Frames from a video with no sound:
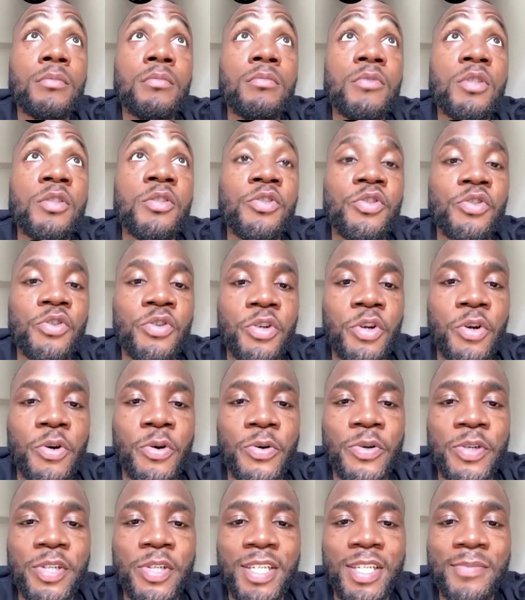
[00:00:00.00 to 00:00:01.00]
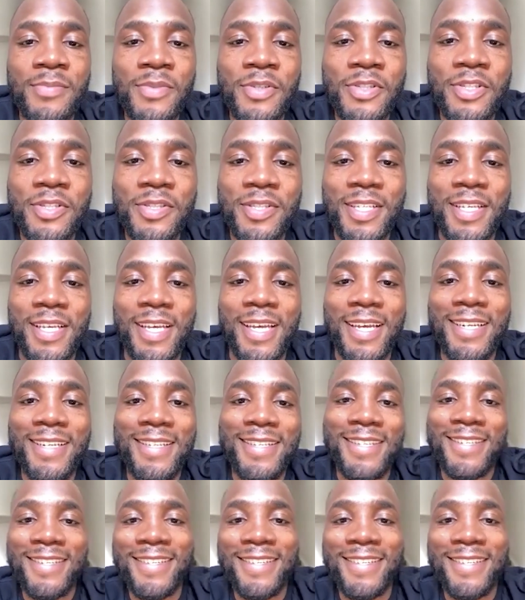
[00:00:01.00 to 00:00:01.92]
Enjoying quarantine much as you can.